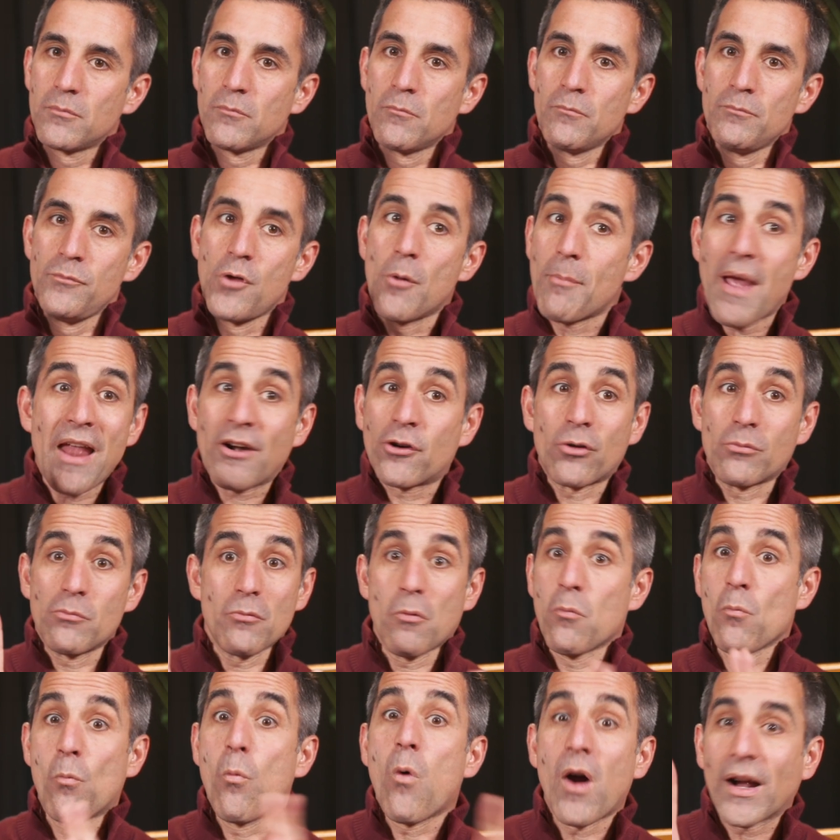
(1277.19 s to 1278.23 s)
no matter
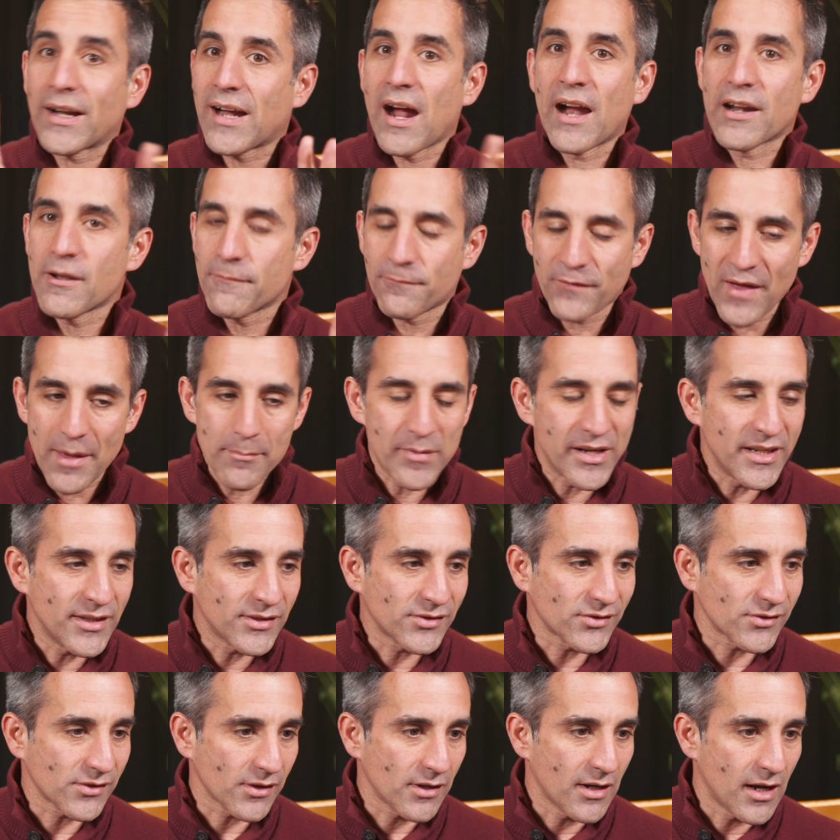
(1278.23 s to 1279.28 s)
what kind of
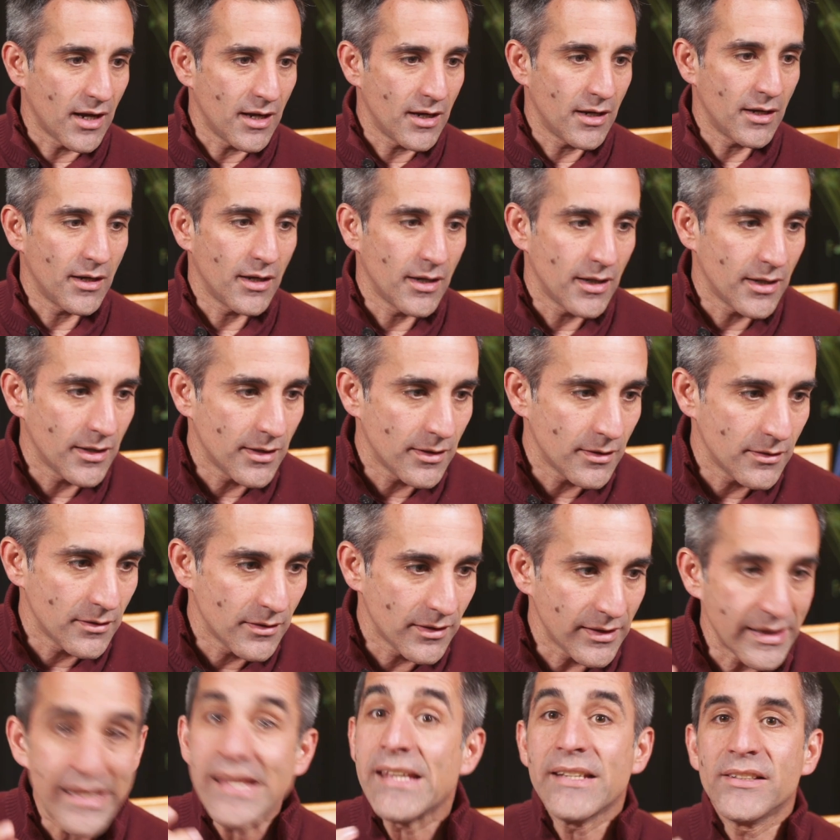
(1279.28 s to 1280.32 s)
feminist
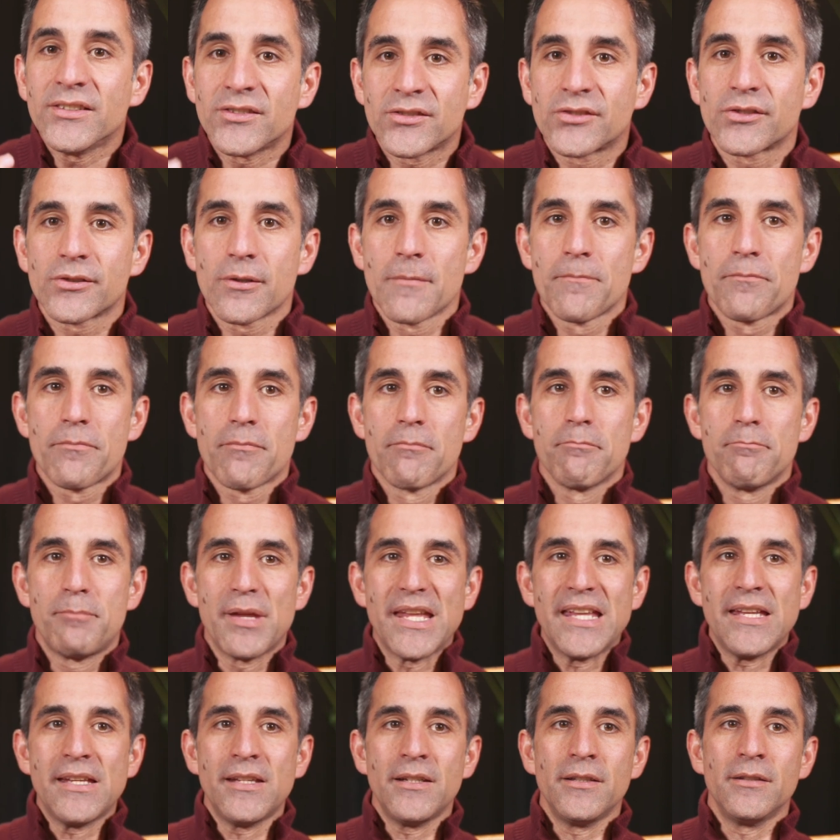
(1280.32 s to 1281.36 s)
is
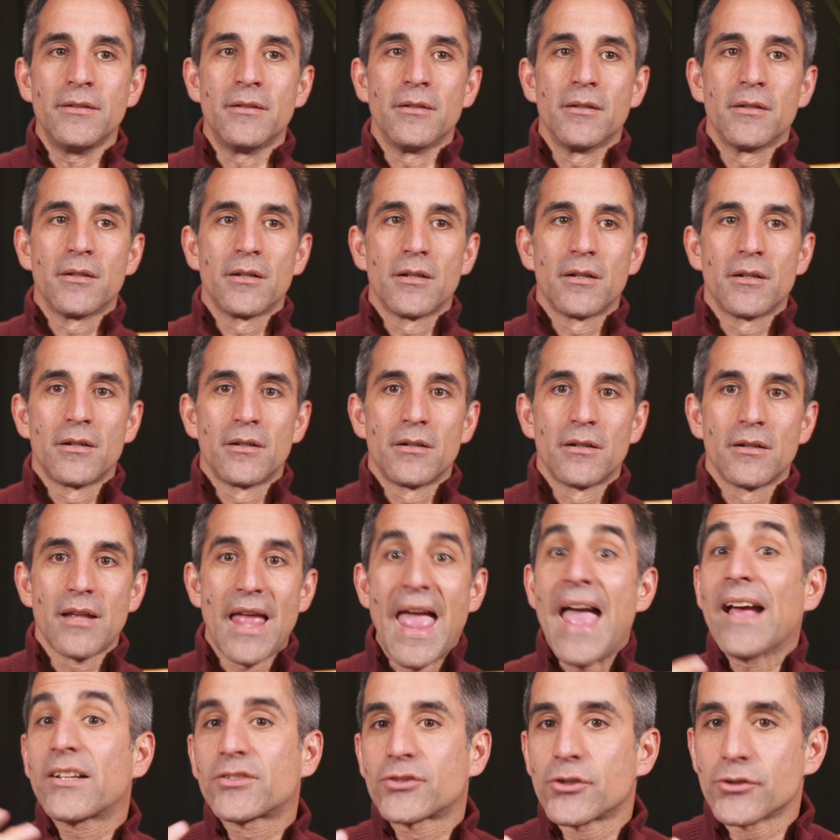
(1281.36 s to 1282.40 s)
being
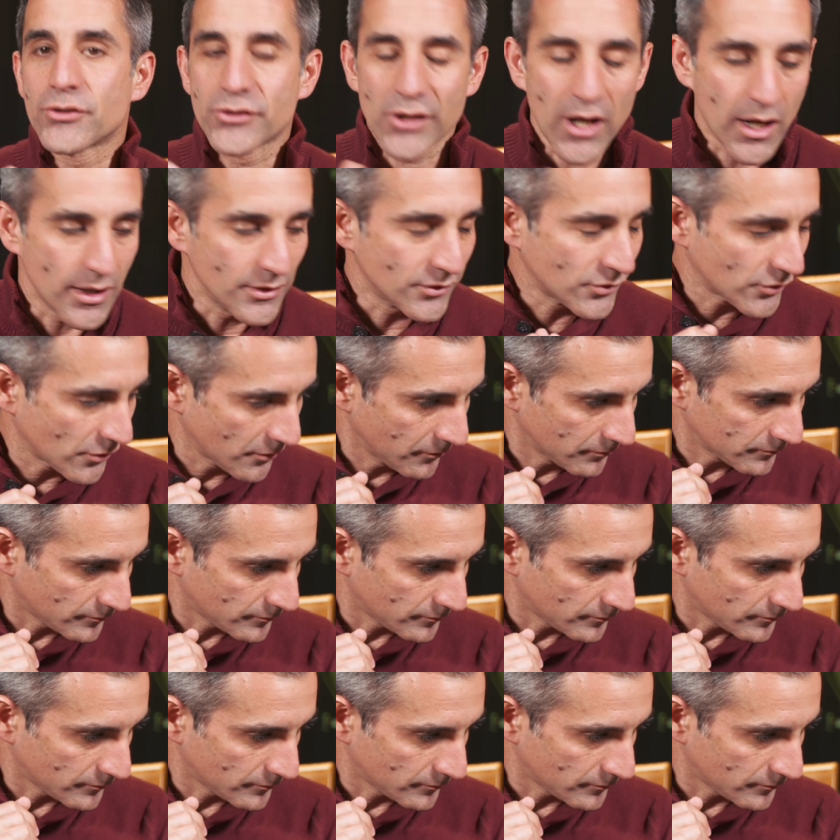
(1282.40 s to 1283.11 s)
exercised,